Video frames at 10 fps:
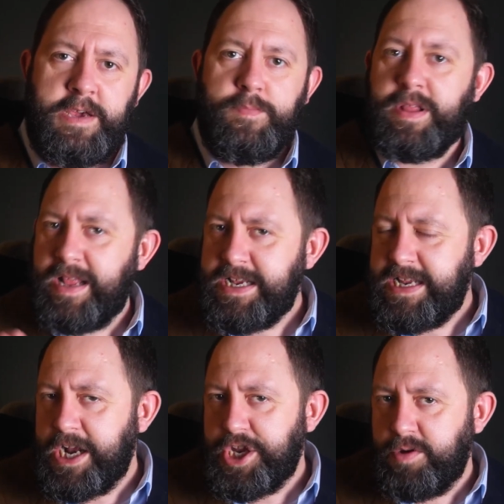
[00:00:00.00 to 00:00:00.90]
But this
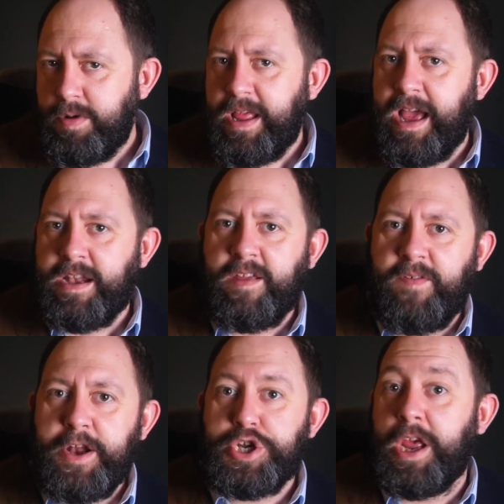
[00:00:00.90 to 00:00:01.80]
is actually a really handy
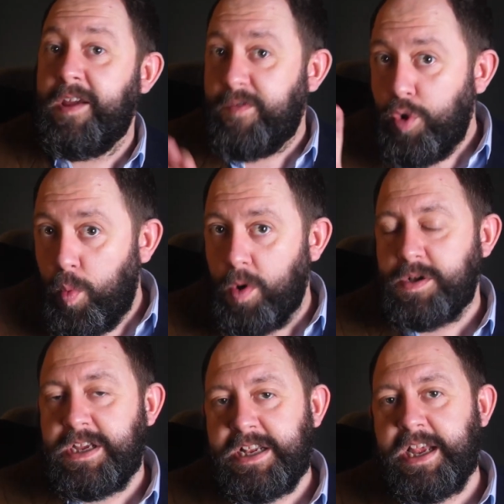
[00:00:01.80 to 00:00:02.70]
feature if you want to